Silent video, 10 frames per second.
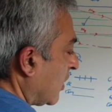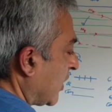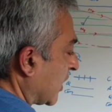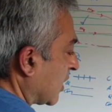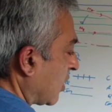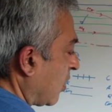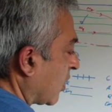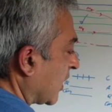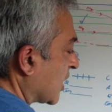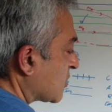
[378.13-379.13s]
that are
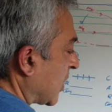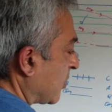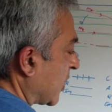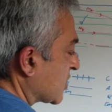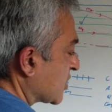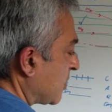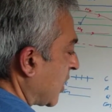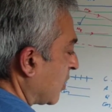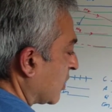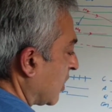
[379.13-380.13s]
organized by presence,
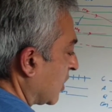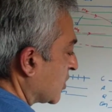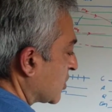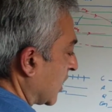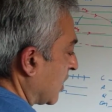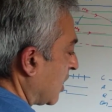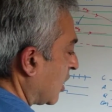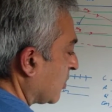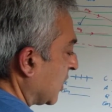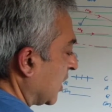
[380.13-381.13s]
power, knowledge, and
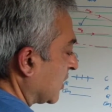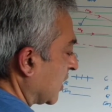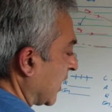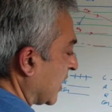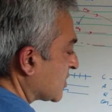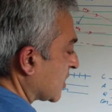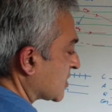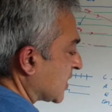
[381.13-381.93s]
harmony in their essence.